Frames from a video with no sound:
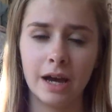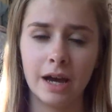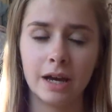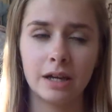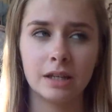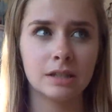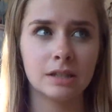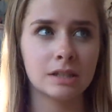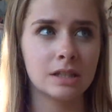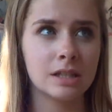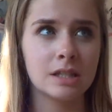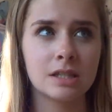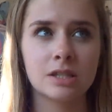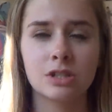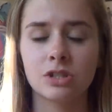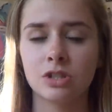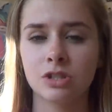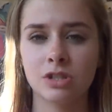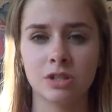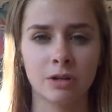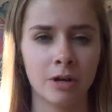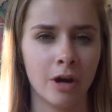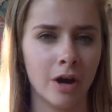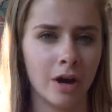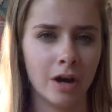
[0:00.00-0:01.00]
and it's
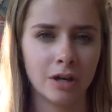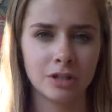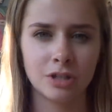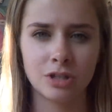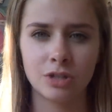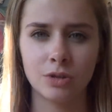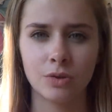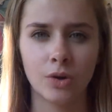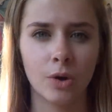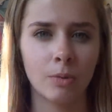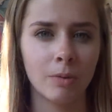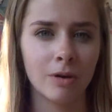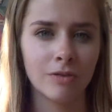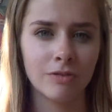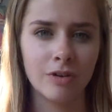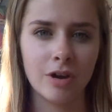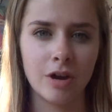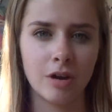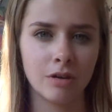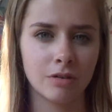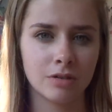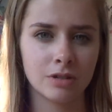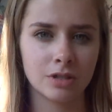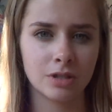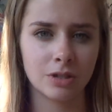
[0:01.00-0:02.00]
just so hard to do it on my
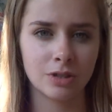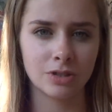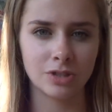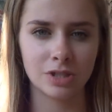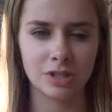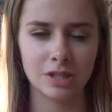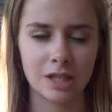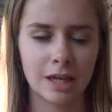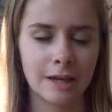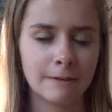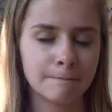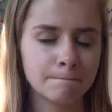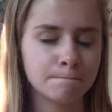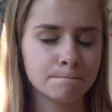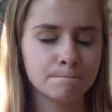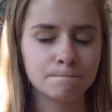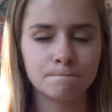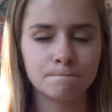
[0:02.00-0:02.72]
phone. So I was just like,